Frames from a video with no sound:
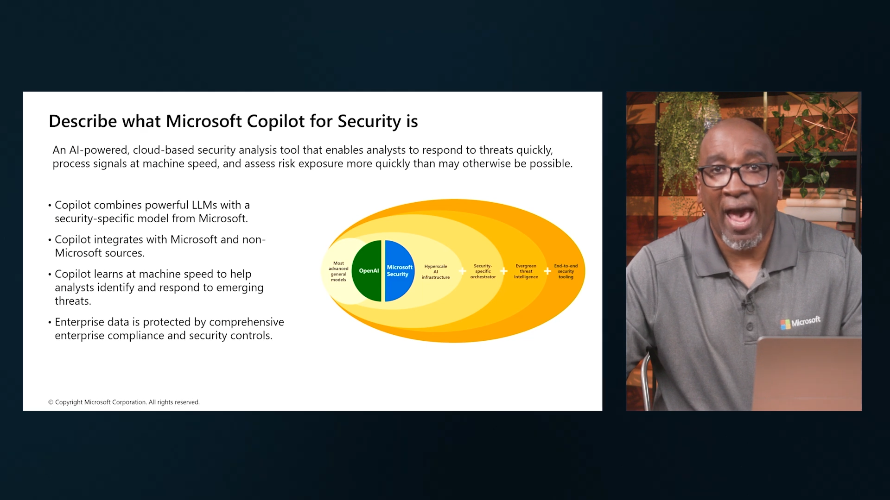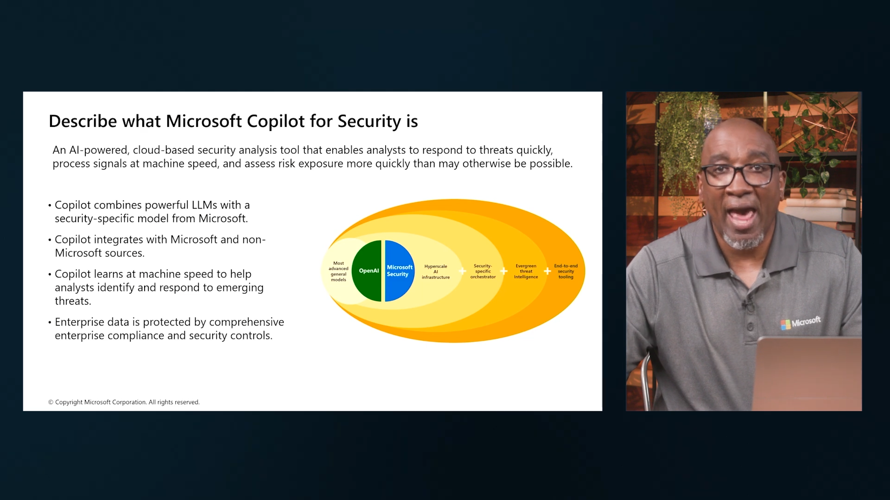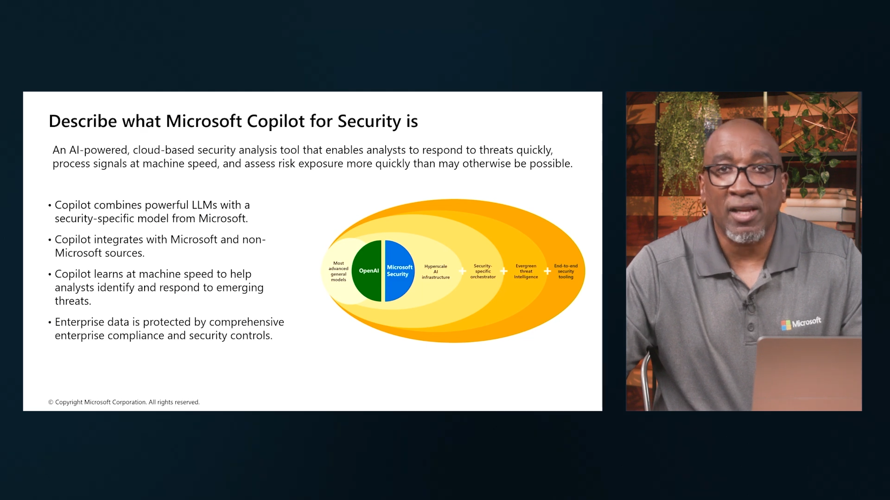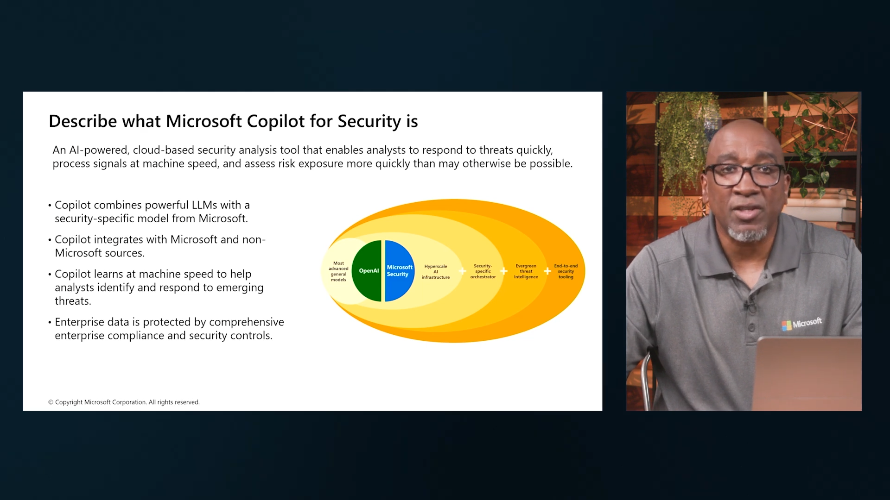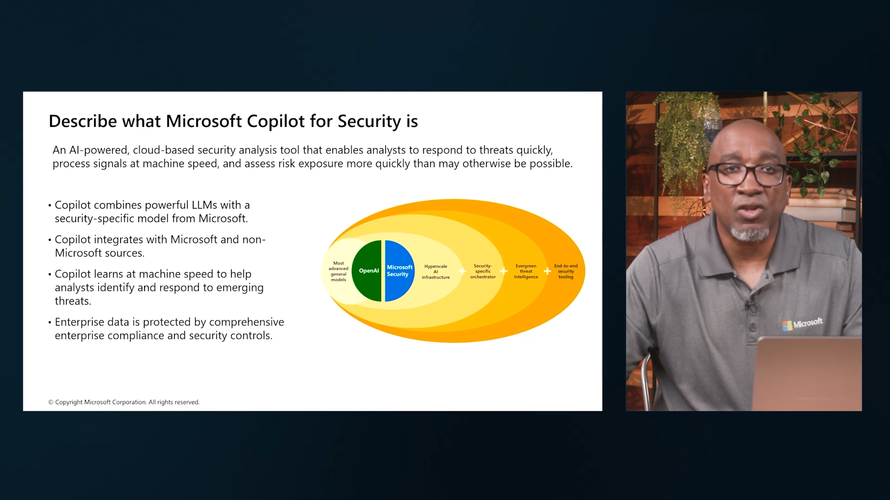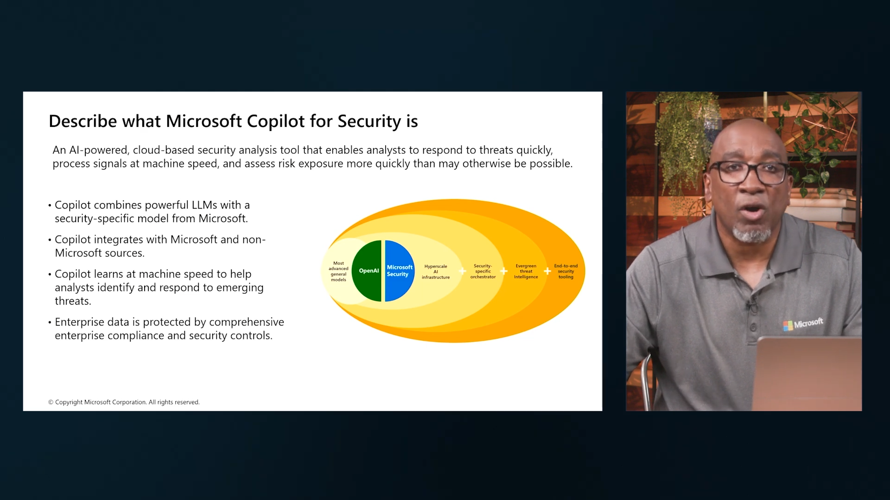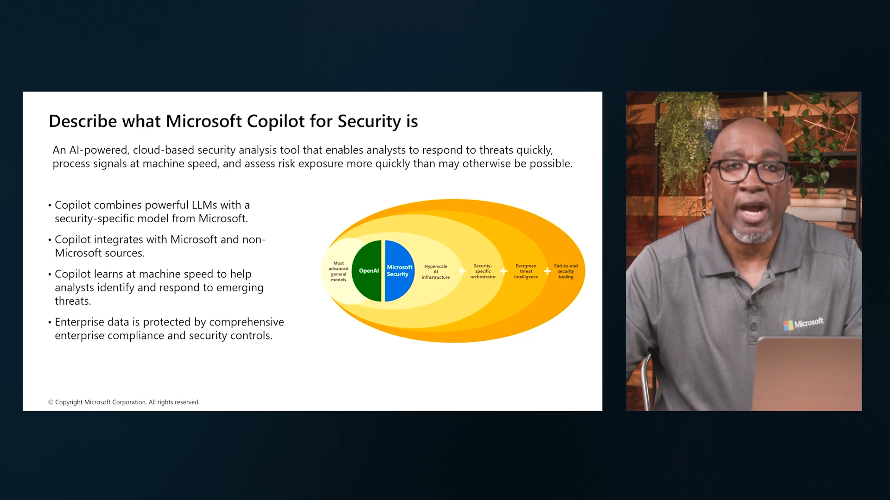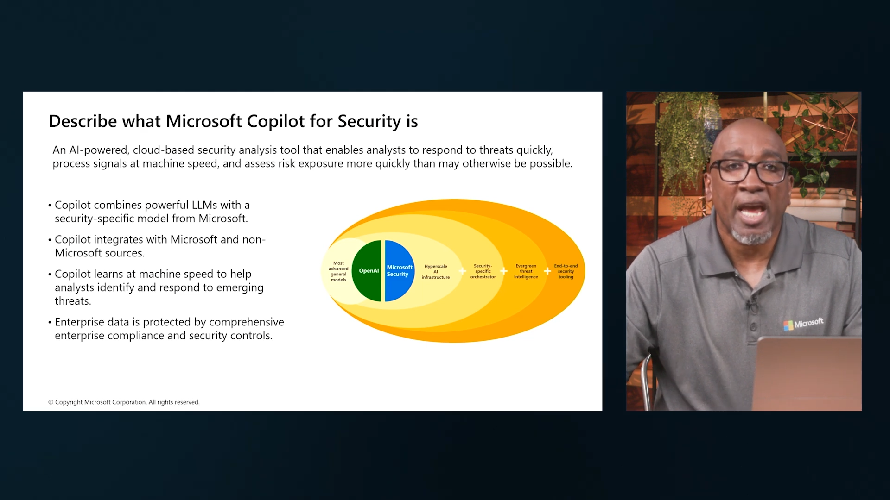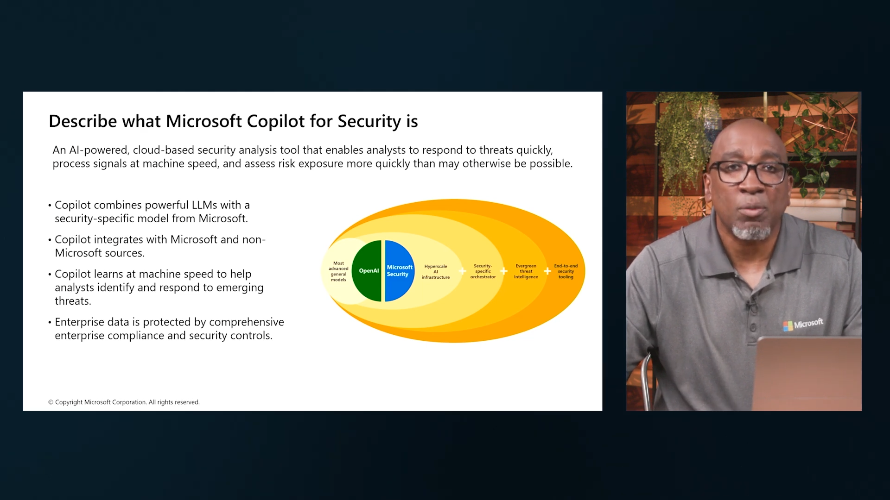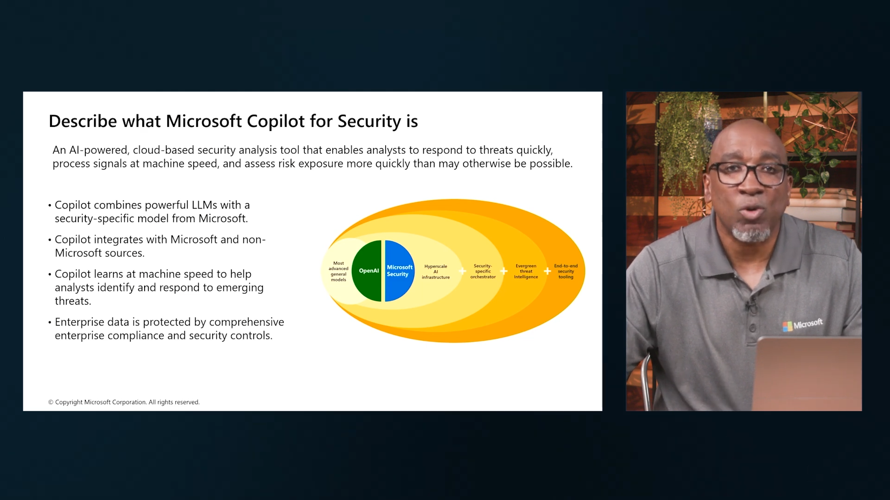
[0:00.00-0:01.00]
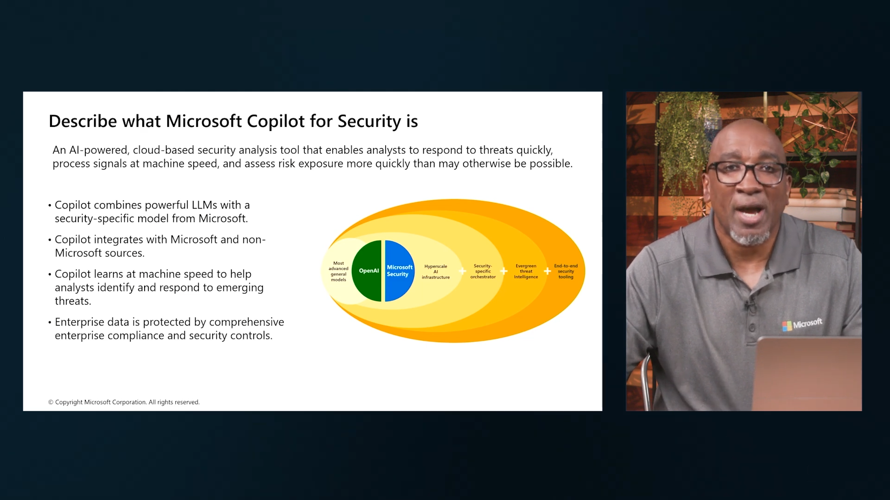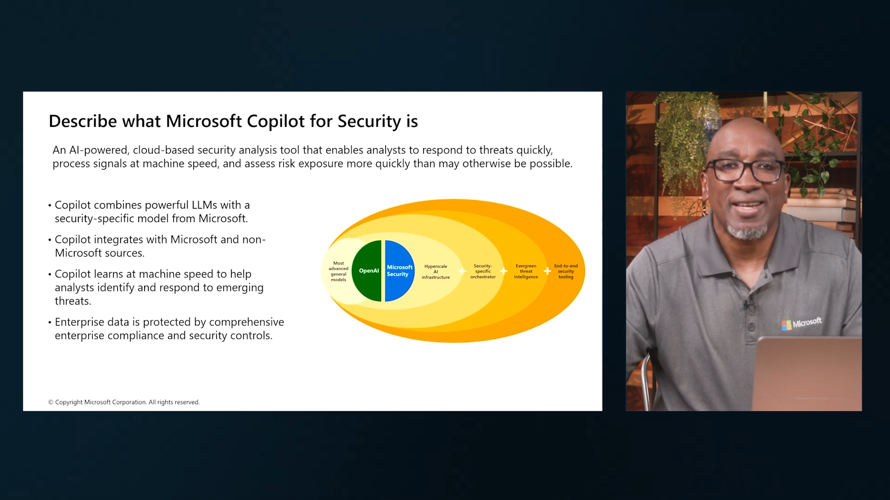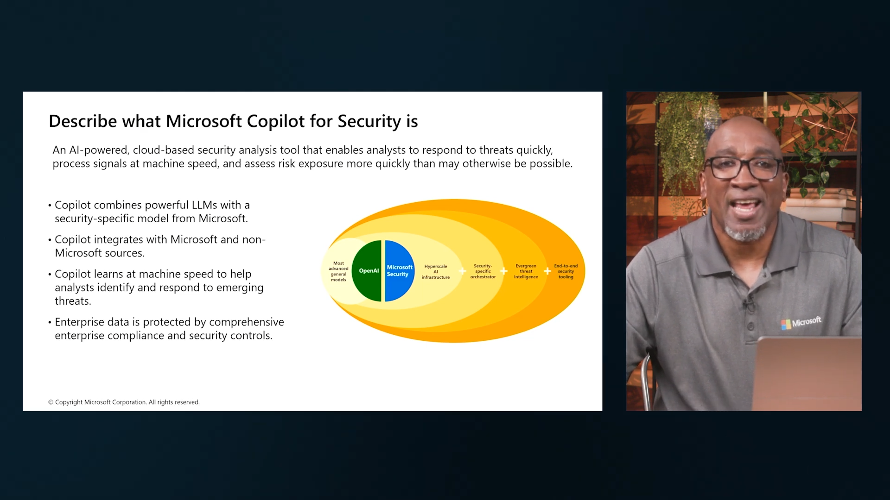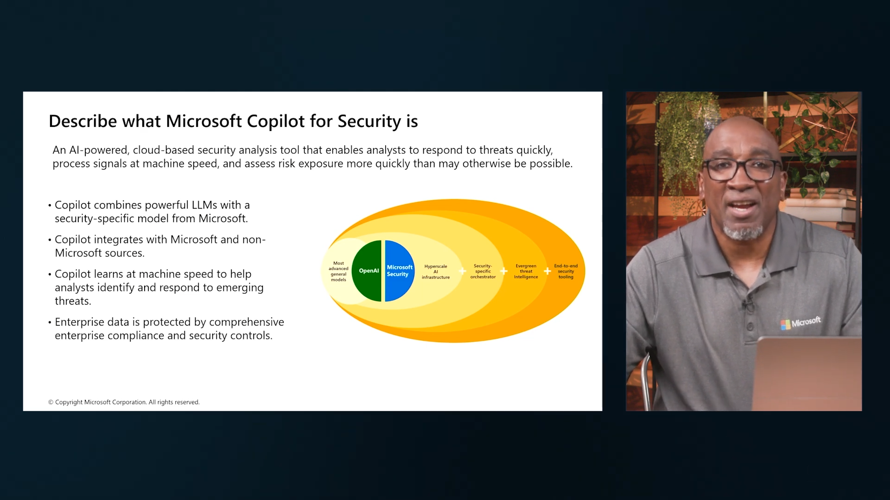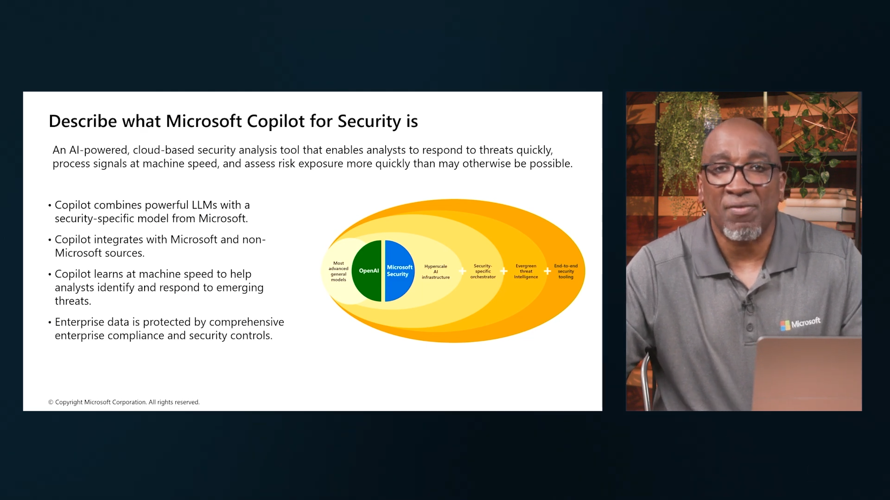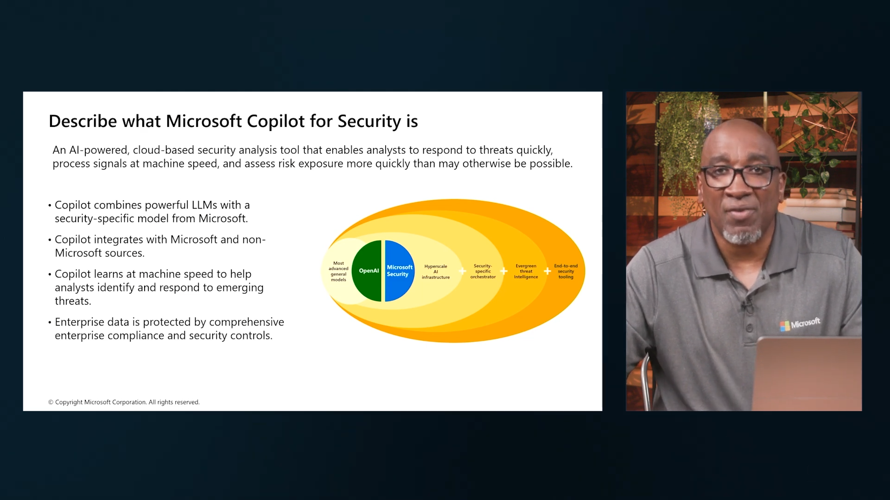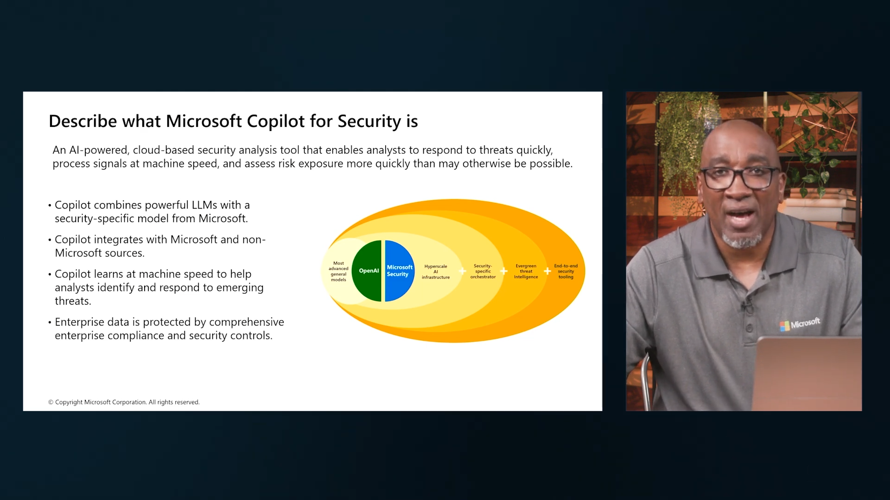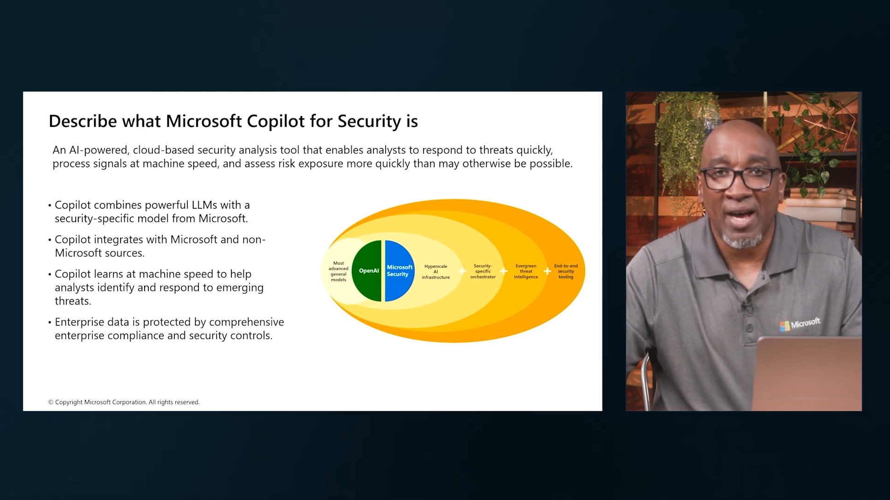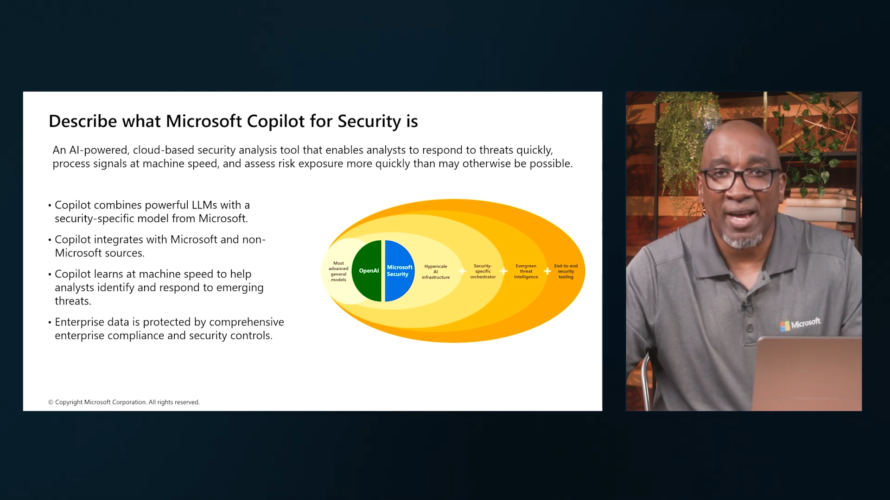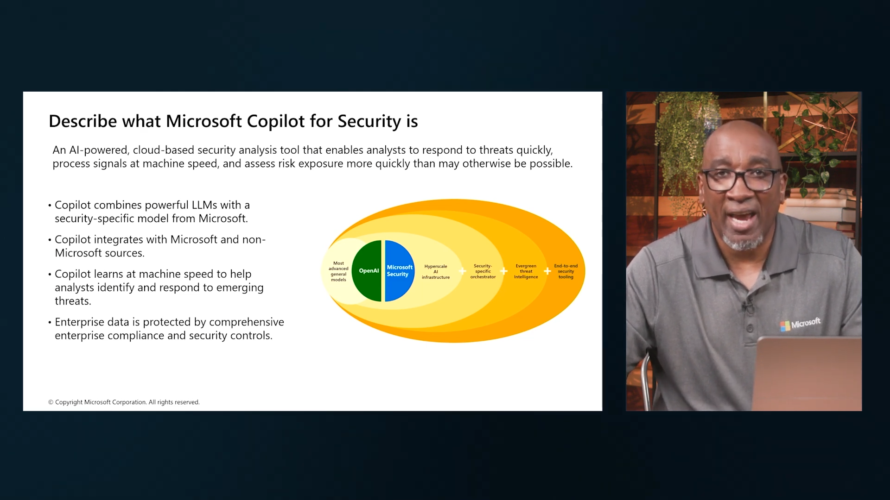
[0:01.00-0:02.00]
analysts are able to
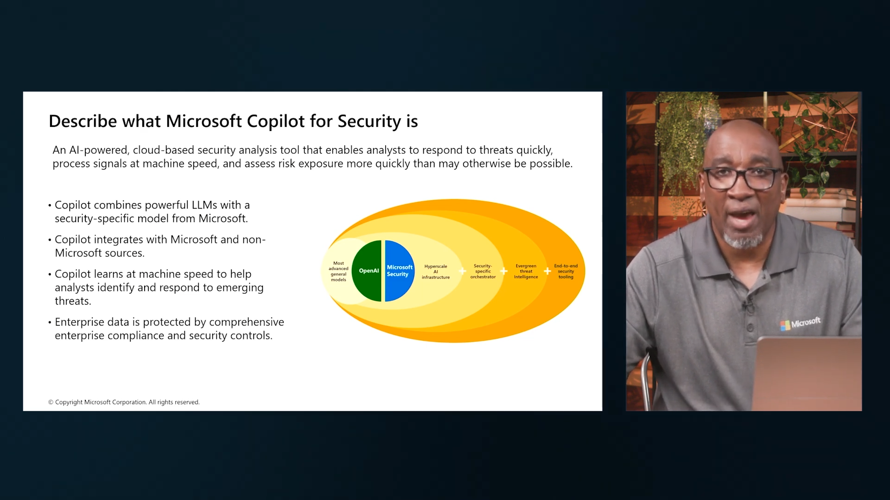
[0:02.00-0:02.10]
identify